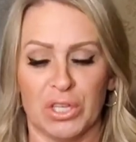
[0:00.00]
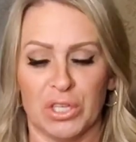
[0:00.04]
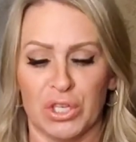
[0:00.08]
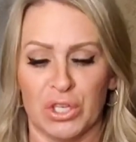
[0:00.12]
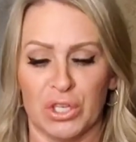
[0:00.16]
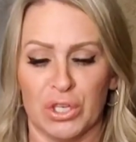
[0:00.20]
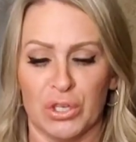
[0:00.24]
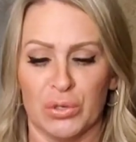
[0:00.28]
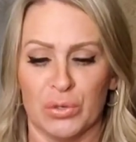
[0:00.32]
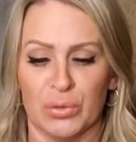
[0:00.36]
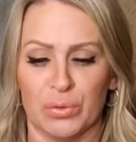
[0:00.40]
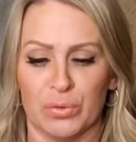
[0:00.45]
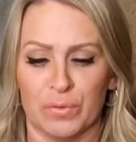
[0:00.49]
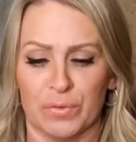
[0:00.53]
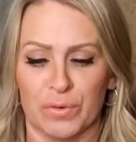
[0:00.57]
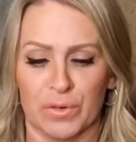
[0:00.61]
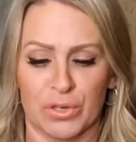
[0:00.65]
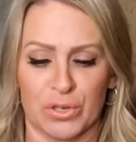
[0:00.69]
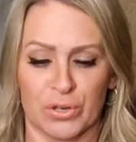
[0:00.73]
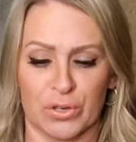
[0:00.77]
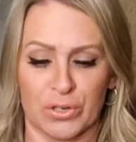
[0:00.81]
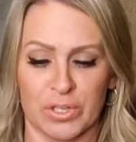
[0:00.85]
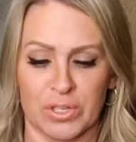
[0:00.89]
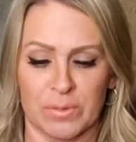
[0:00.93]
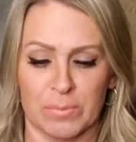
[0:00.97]
cute for
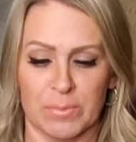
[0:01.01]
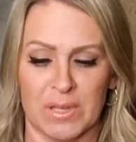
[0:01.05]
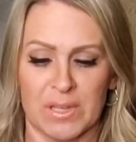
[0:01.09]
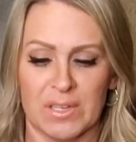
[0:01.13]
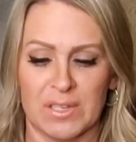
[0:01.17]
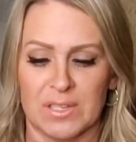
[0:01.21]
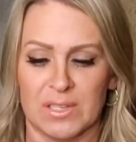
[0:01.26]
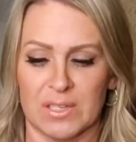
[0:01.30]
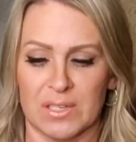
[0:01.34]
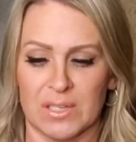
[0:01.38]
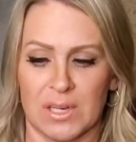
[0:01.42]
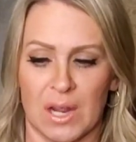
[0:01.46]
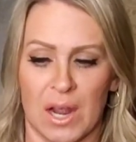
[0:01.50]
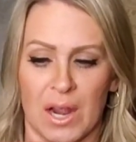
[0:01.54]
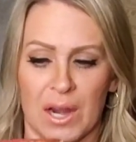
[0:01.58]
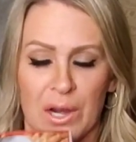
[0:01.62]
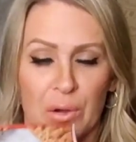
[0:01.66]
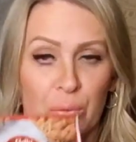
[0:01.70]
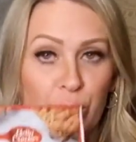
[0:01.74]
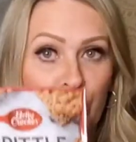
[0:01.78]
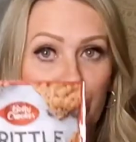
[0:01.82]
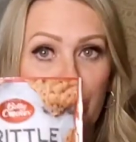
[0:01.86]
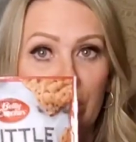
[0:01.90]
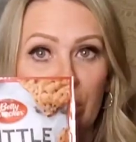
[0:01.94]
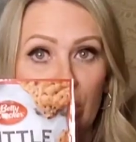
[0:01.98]
Christmas and tie a
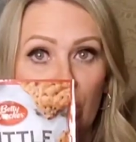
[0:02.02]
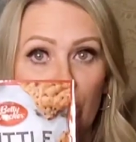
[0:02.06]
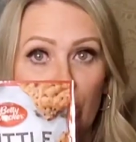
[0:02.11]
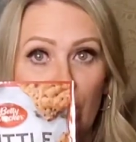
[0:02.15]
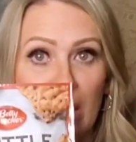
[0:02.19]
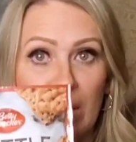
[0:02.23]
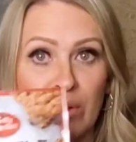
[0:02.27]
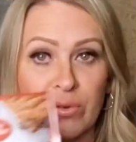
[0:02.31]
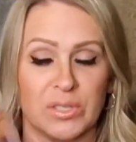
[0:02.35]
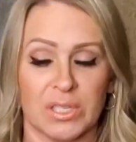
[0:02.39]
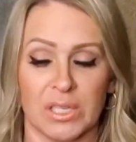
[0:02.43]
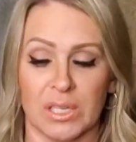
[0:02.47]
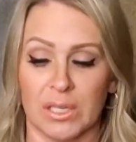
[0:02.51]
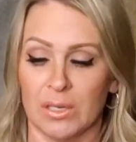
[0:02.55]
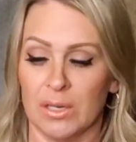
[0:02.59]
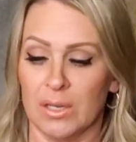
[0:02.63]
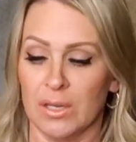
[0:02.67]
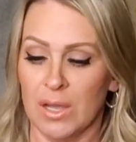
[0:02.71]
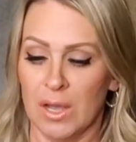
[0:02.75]
ribbon around it,